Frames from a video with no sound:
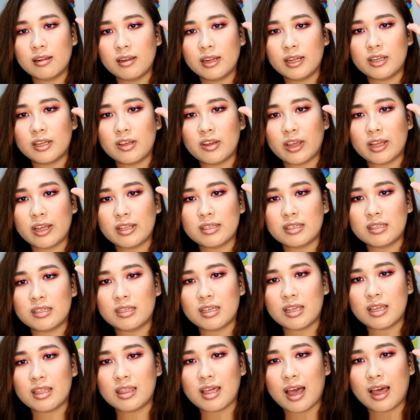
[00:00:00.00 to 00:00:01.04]
Like, you can
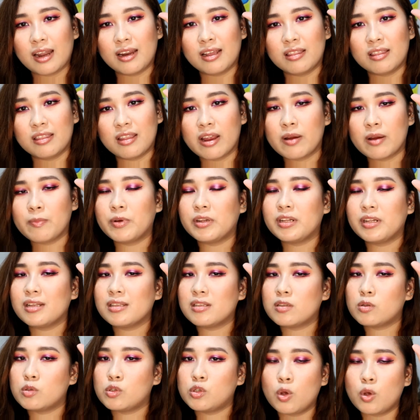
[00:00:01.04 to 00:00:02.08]
see that in there, but
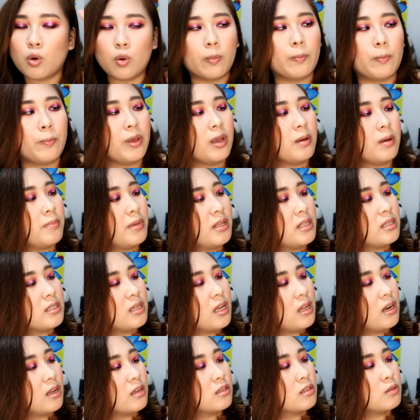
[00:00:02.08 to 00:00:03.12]
it's so
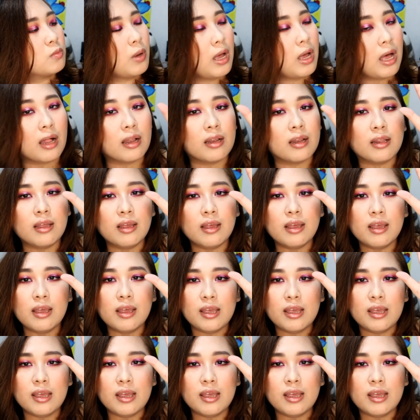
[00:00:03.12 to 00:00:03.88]
pigmented as well.